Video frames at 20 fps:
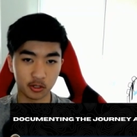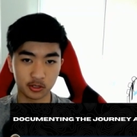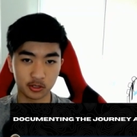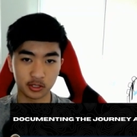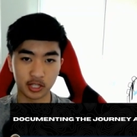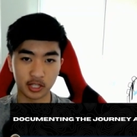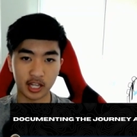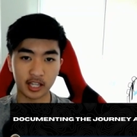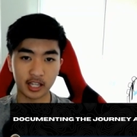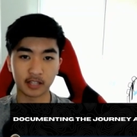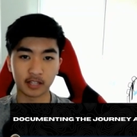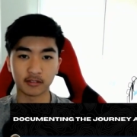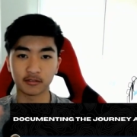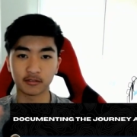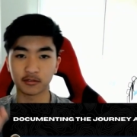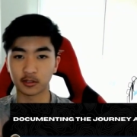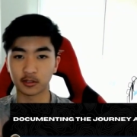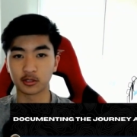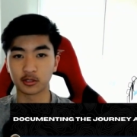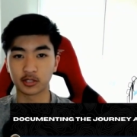that and
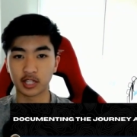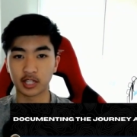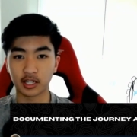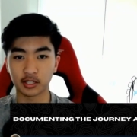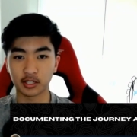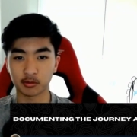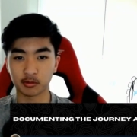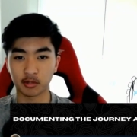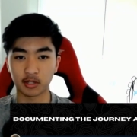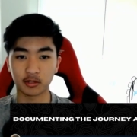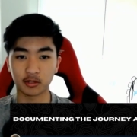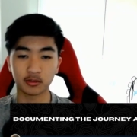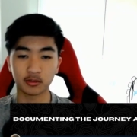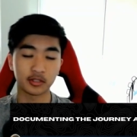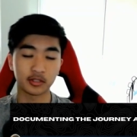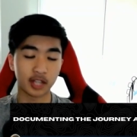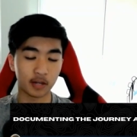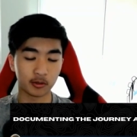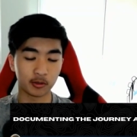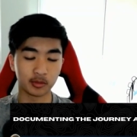follow that as well.
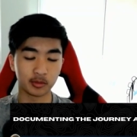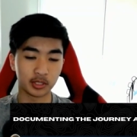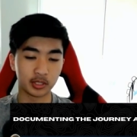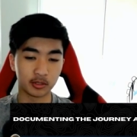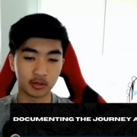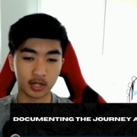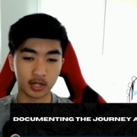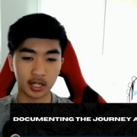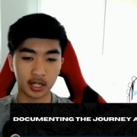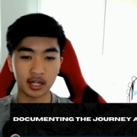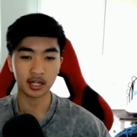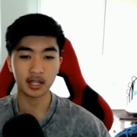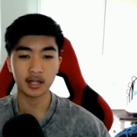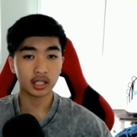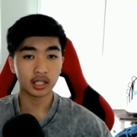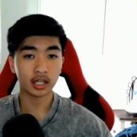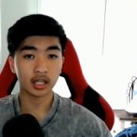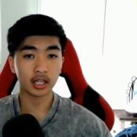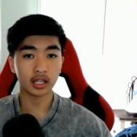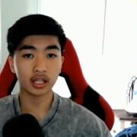That would be great.
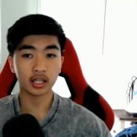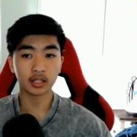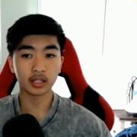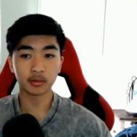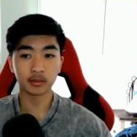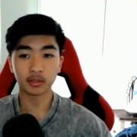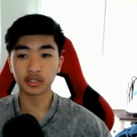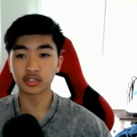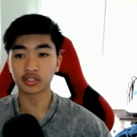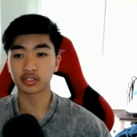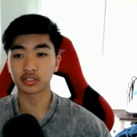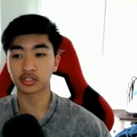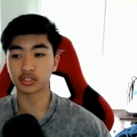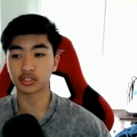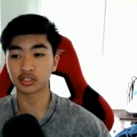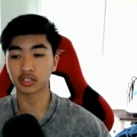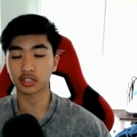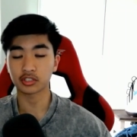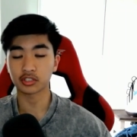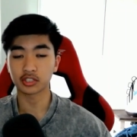Anyways, just
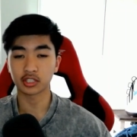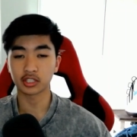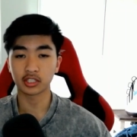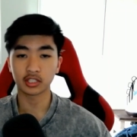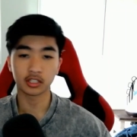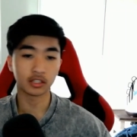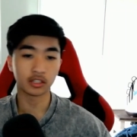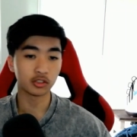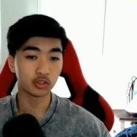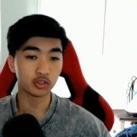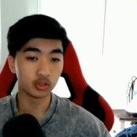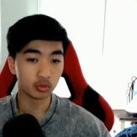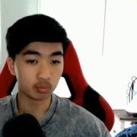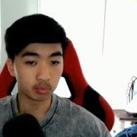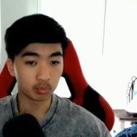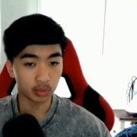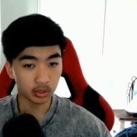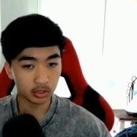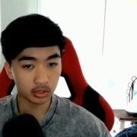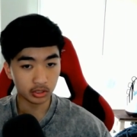discussing a new
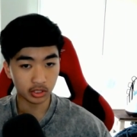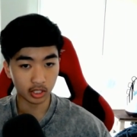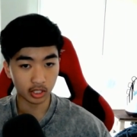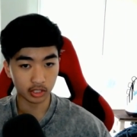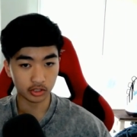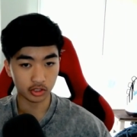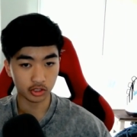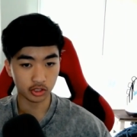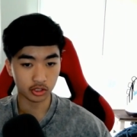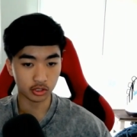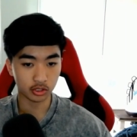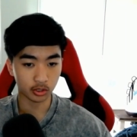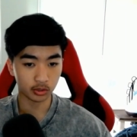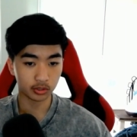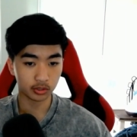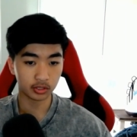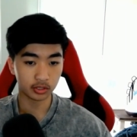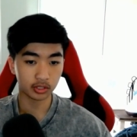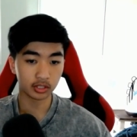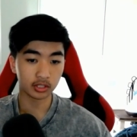book that I just
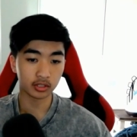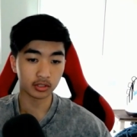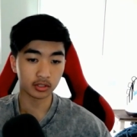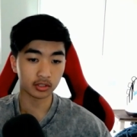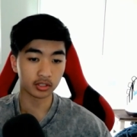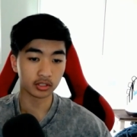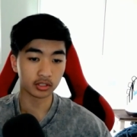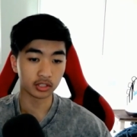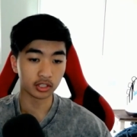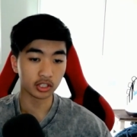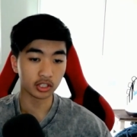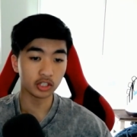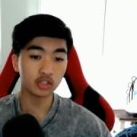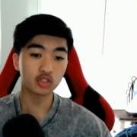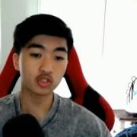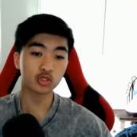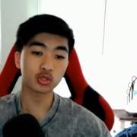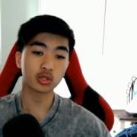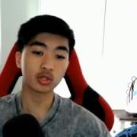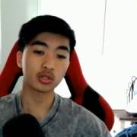showed in the
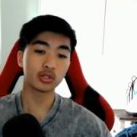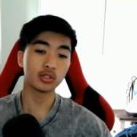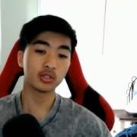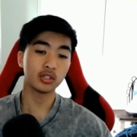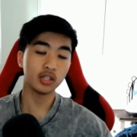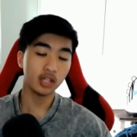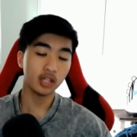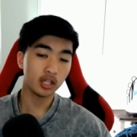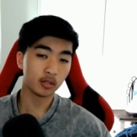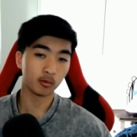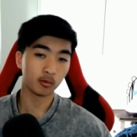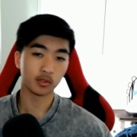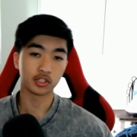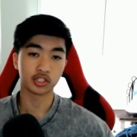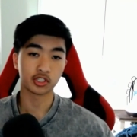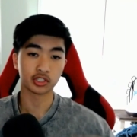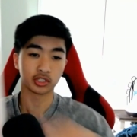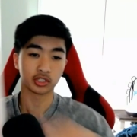intro, which is